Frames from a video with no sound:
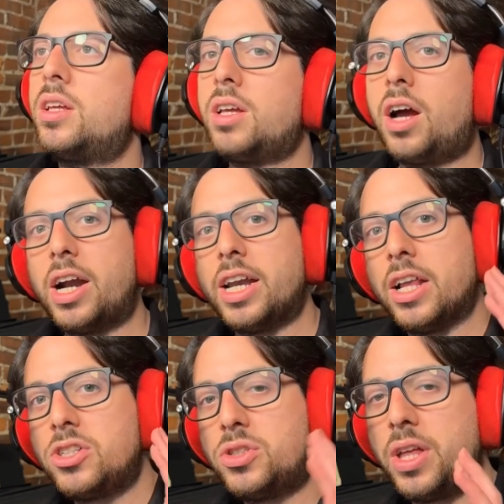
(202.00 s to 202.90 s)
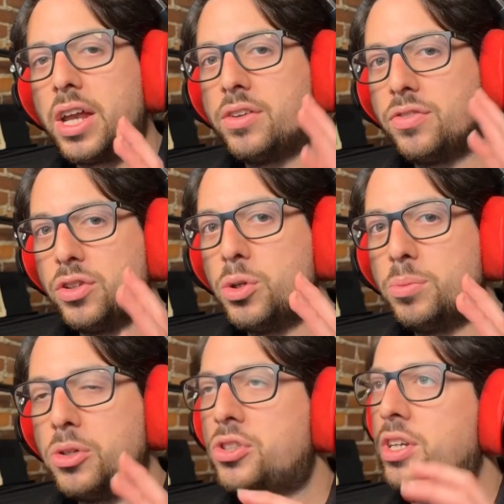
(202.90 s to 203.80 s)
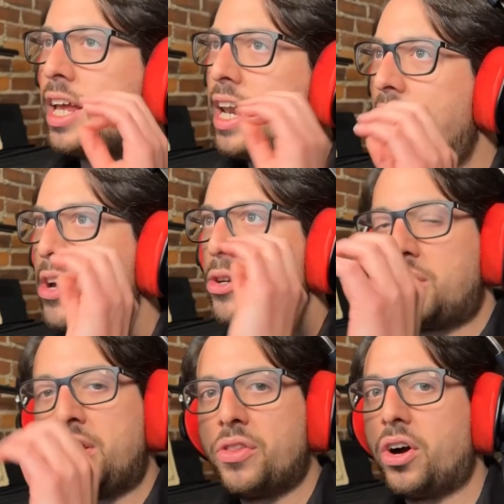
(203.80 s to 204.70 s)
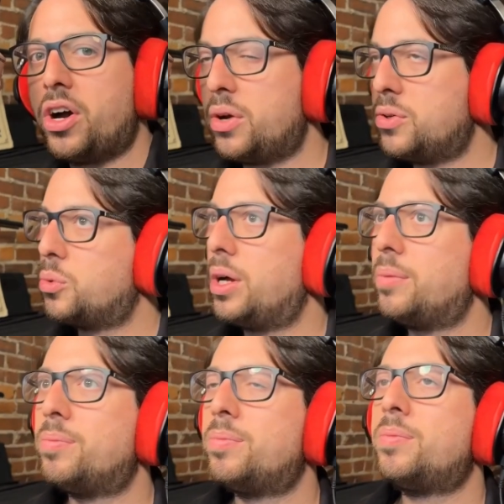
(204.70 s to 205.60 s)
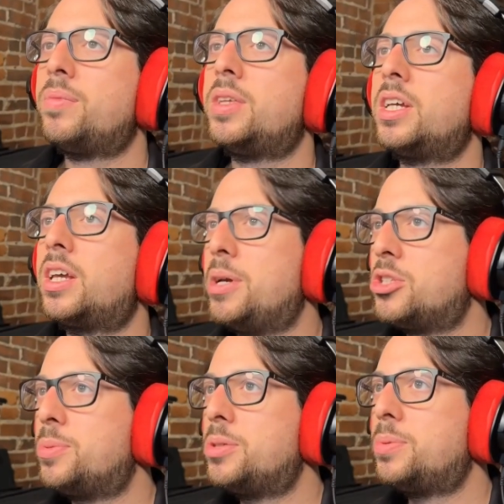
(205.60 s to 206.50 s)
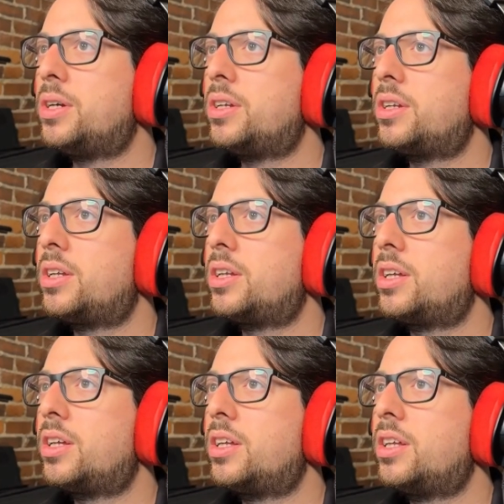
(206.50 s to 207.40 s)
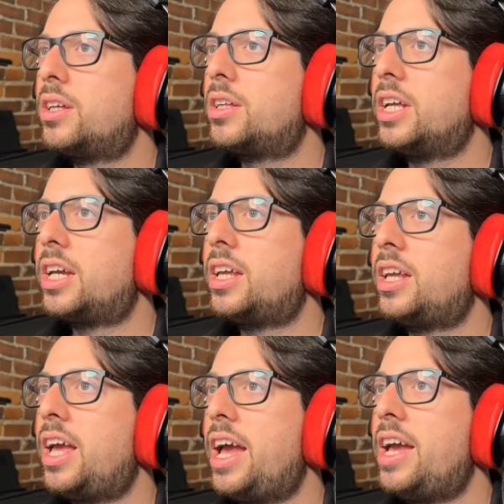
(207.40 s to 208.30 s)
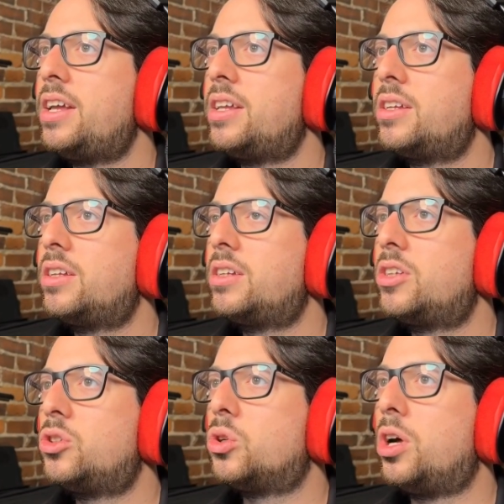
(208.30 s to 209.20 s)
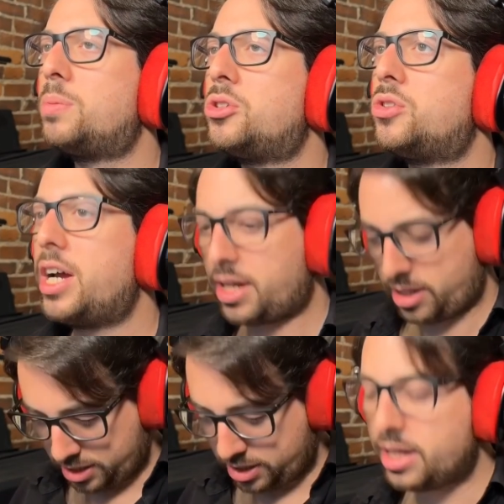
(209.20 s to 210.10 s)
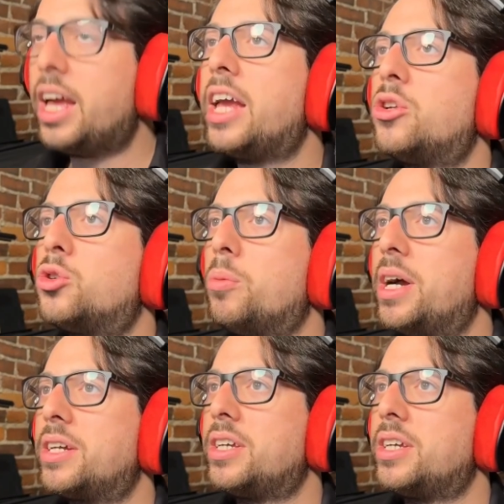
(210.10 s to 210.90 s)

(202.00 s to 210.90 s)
All right, now let's do that in a fluid motion, and now you should hear the audio as well. Command spacebar, click A, Control Option drag, and Control /.